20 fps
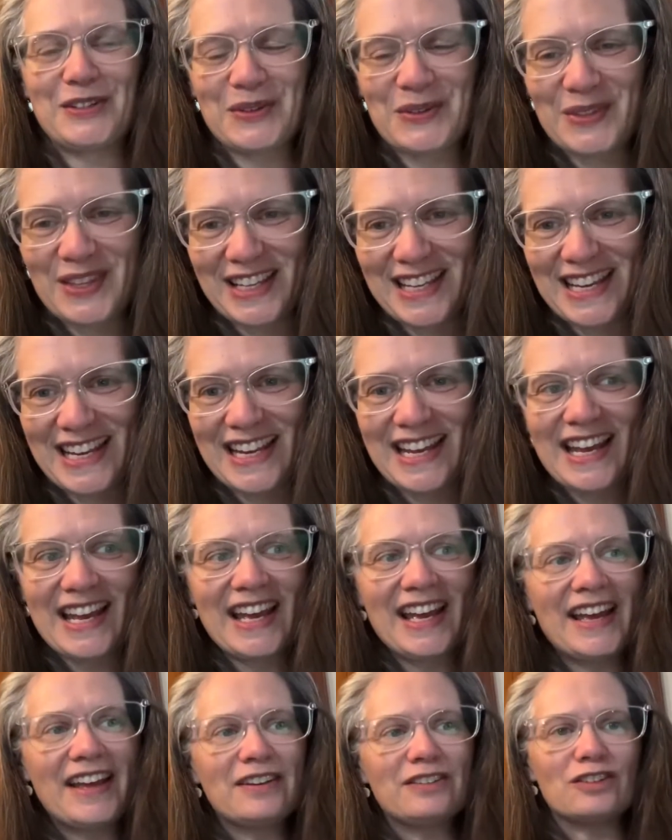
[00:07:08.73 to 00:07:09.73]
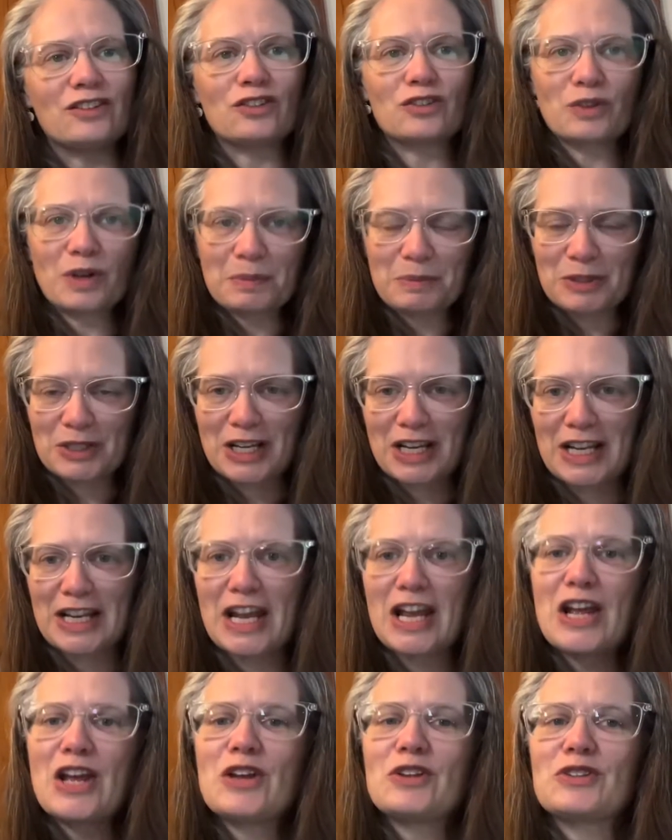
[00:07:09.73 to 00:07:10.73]
the description
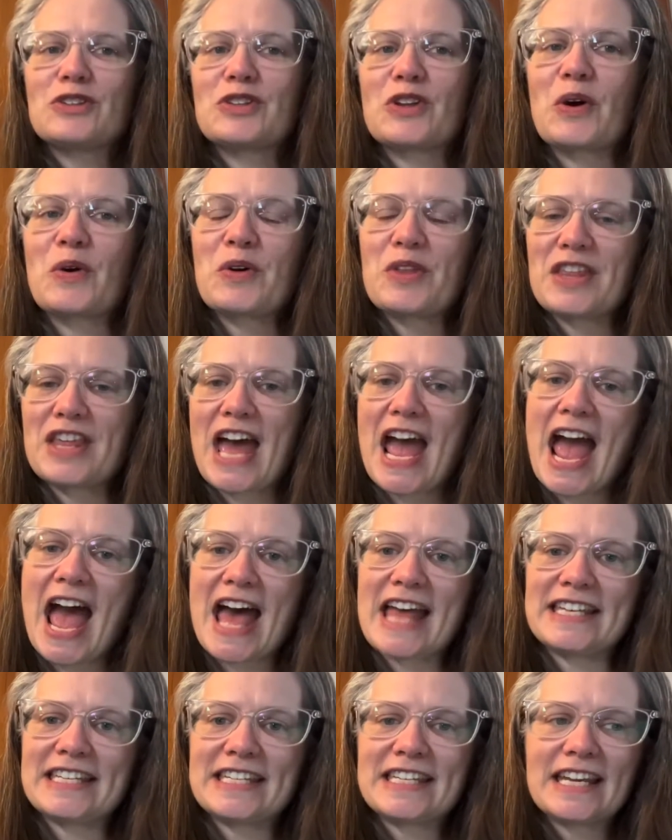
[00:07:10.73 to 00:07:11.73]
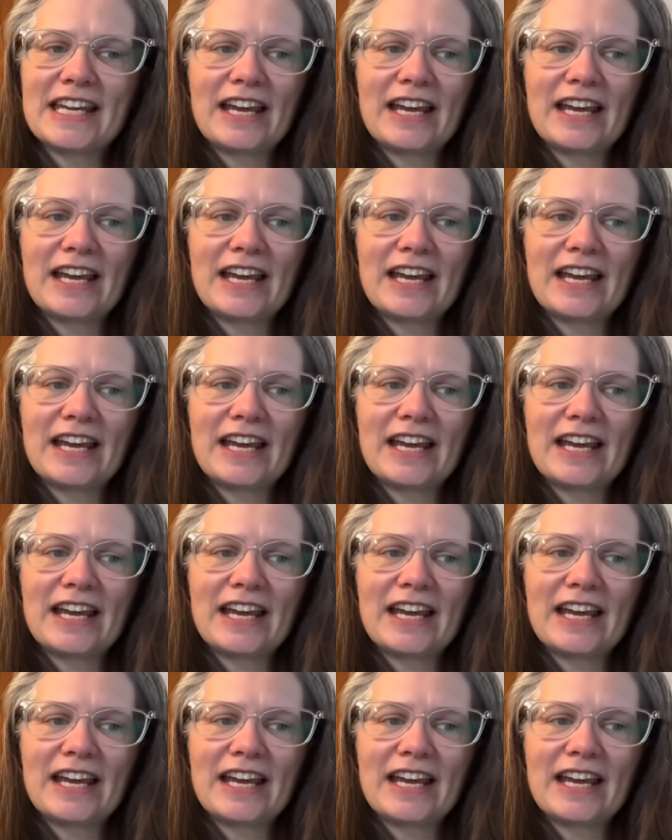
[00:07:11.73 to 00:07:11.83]
so that